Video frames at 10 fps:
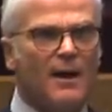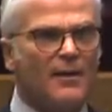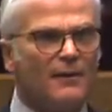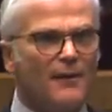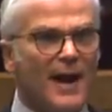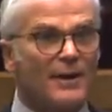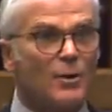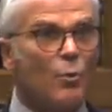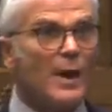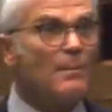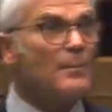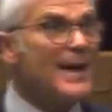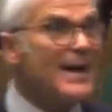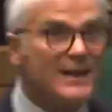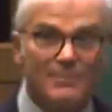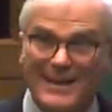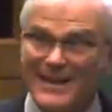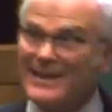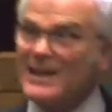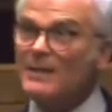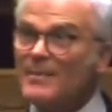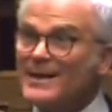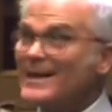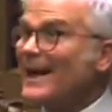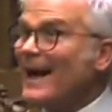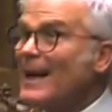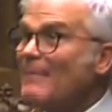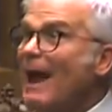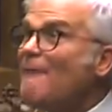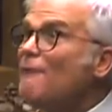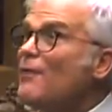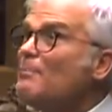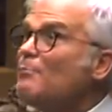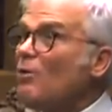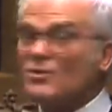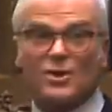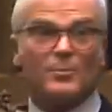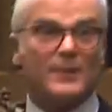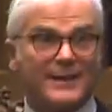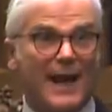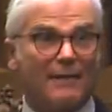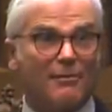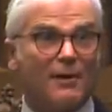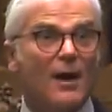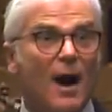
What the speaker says: the fact that we appear to be determined to claim every possible death